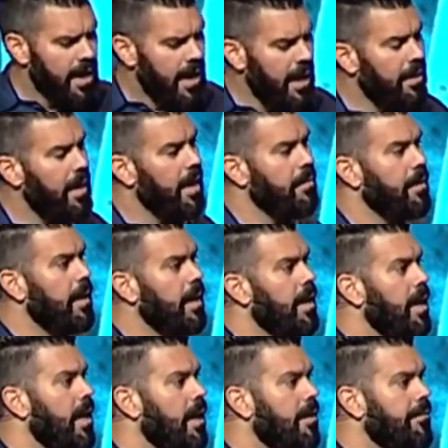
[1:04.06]
And, and,
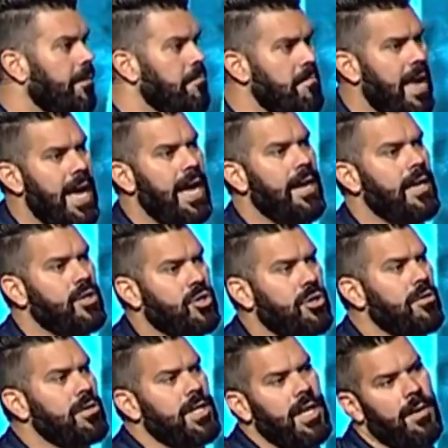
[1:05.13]
and if a man is
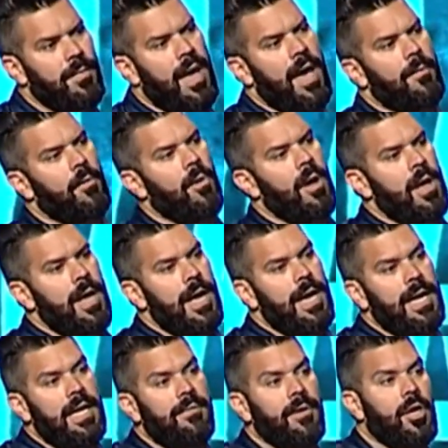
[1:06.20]
using a Bible
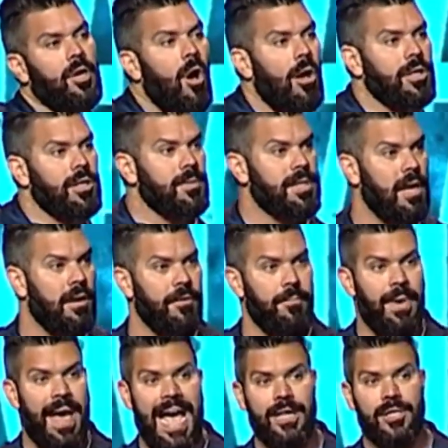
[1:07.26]
and even calls himself a
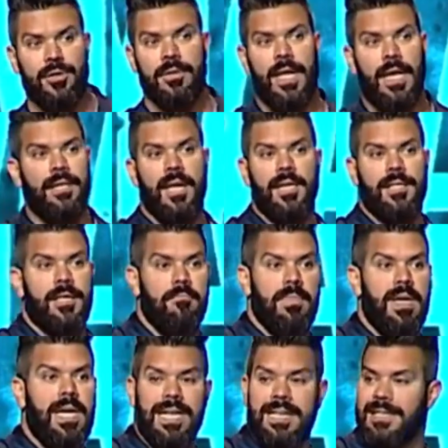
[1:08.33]
pastor, that doesn't
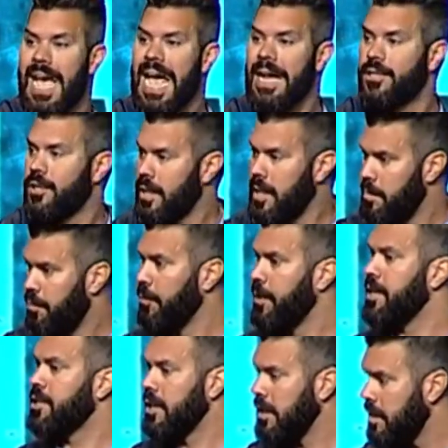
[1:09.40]
mean he's actually
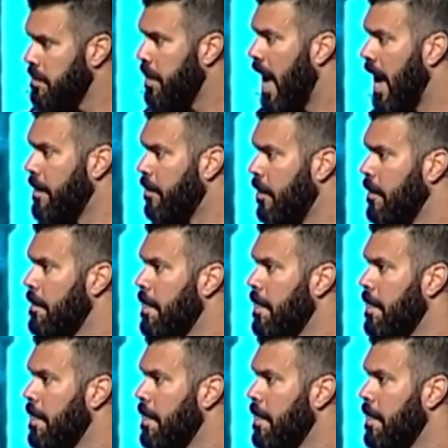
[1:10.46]
preaching the Bible.